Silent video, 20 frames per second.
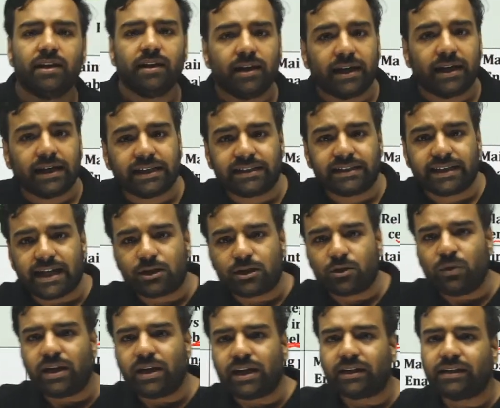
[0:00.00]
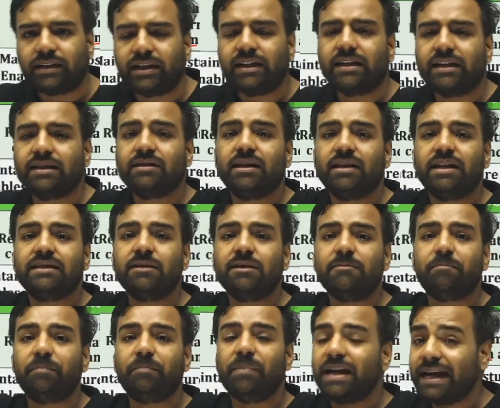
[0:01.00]
It is actually acting at
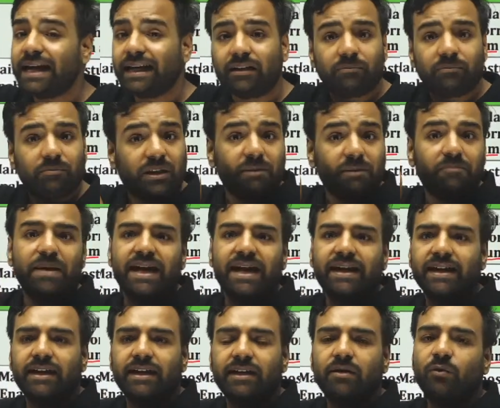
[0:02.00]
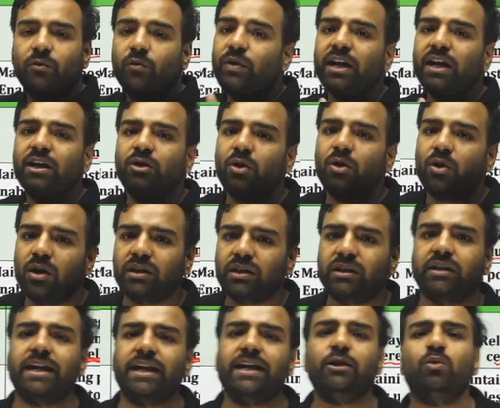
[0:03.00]
the back end. We are not
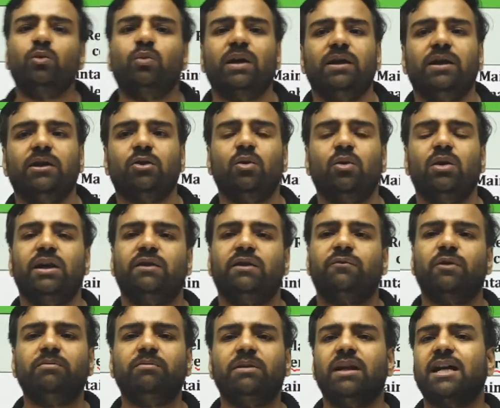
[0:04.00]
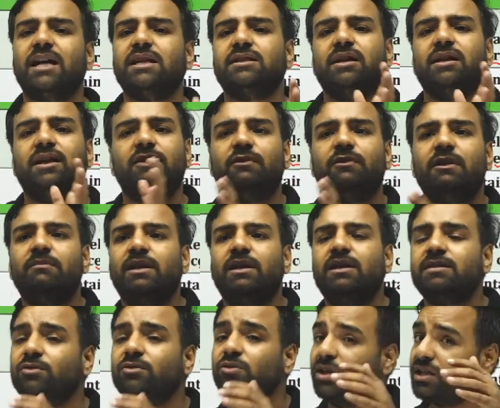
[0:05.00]
trying to control it. From the last 35
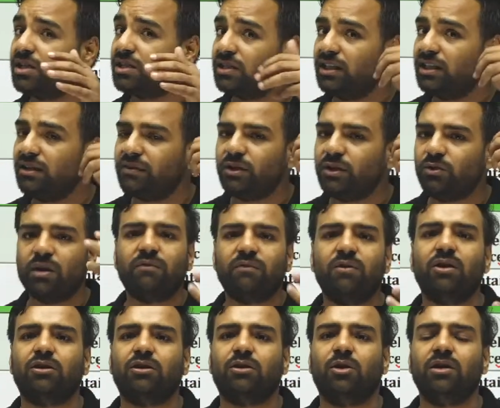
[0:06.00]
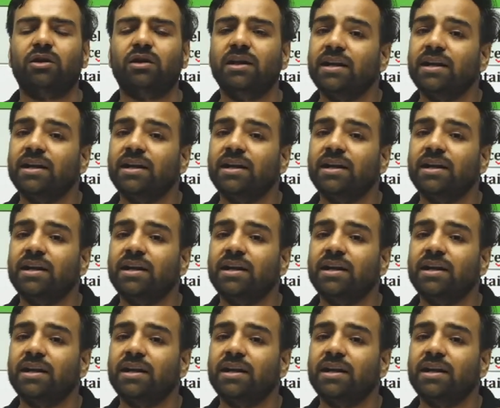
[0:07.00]
minutes, Sudesh, even you have not thought